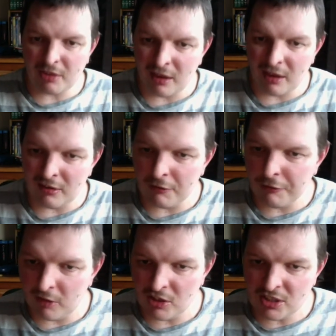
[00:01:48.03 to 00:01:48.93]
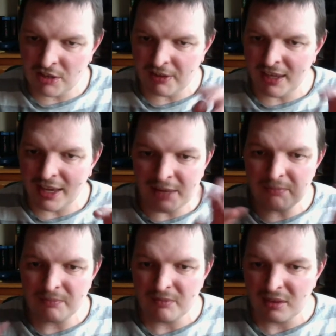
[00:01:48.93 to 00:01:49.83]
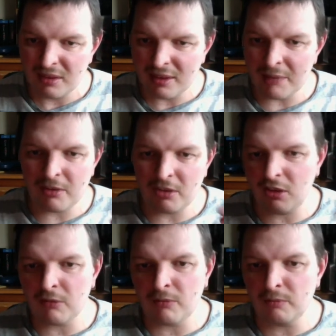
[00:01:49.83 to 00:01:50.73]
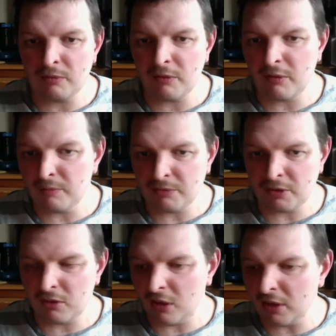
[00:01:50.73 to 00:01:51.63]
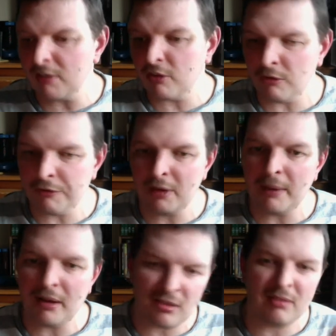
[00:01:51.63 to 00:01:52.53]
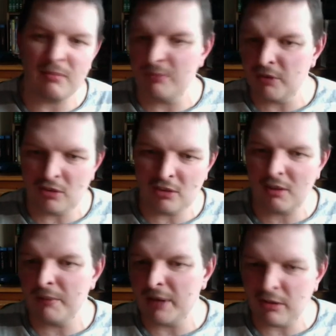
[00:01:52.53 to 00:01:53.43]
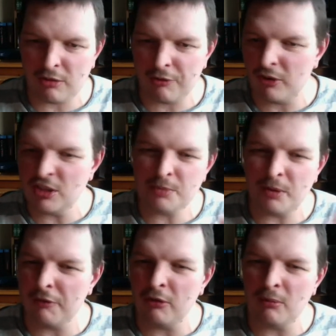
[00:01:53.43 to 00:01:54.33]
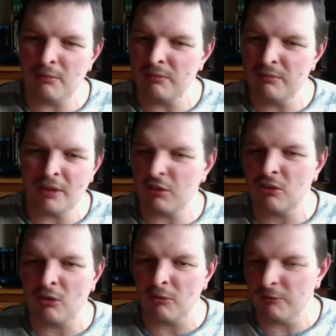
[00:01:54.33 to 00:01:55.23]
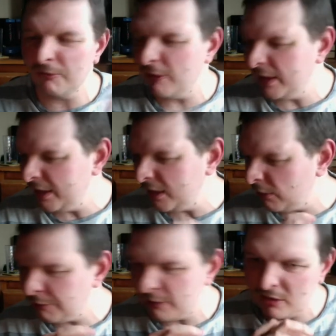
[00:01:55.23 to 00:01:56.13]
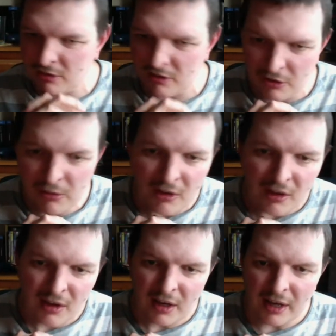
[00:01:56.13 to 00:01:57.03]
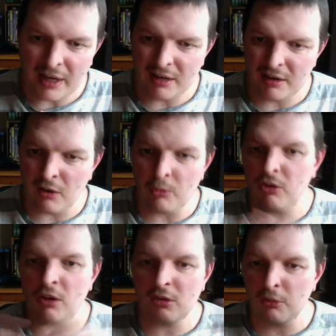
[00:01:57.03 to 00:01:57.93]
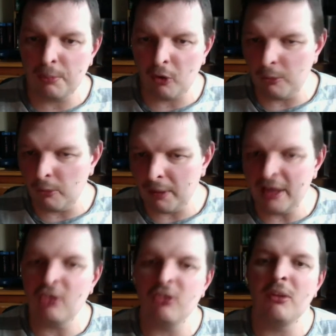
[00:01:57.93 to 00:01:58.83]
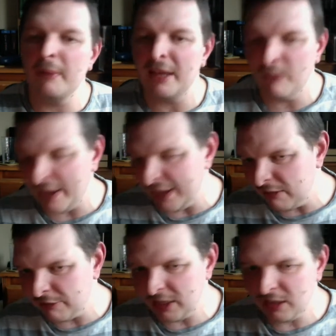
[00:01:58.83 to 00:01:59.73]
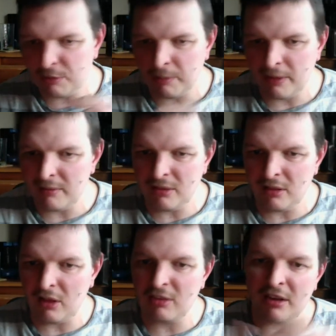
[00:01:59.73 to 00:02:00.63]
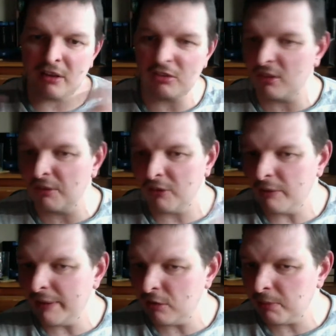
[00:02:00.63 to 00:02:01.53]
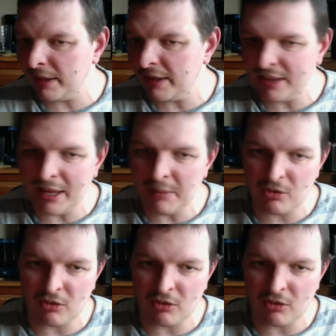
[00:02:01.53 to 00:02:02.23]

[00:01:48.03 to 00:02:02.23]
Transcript: So the footage never came because I did sort of think about using somebody else's footage, but I thought that's not really a good thing to do, and I was going to do portable plays on them anyway and things, but like I said, I just never got around to playing the games.